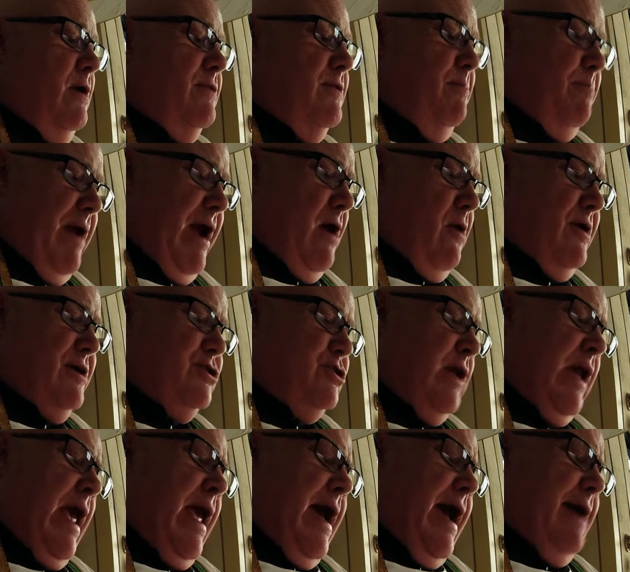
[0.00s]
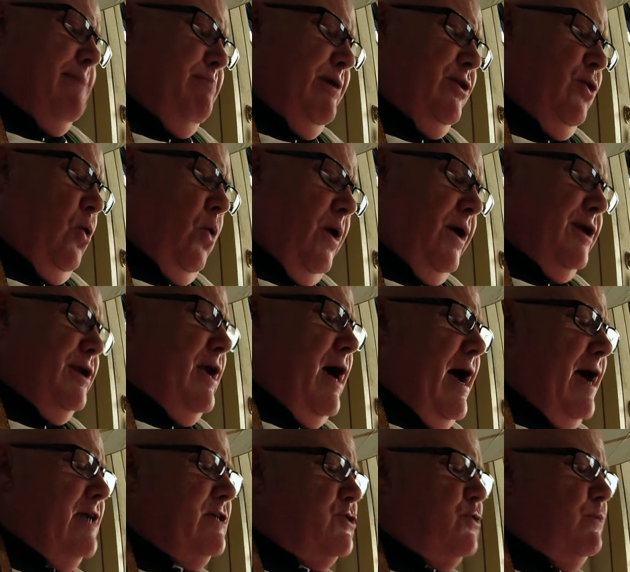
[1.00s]
the parish had been
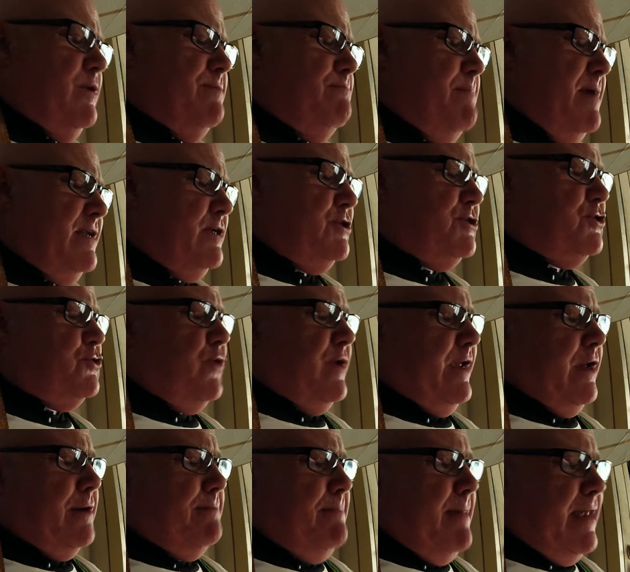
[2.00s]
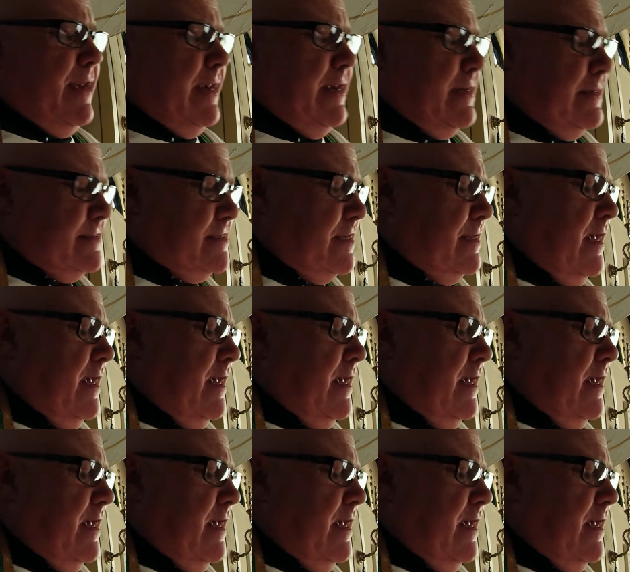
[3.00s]
organized with ministry committees